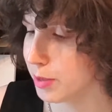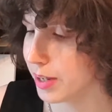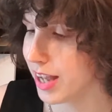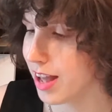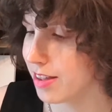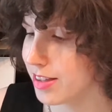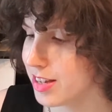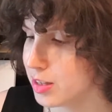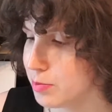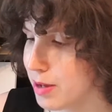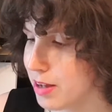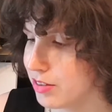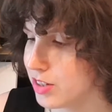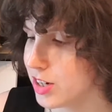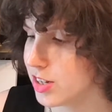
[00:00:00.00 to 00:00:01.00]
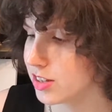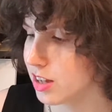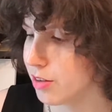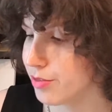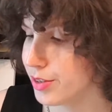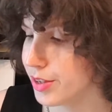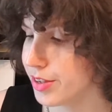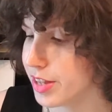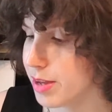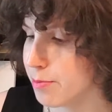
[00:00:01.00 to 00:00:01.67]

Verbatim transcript: but Cathy is about to discover that the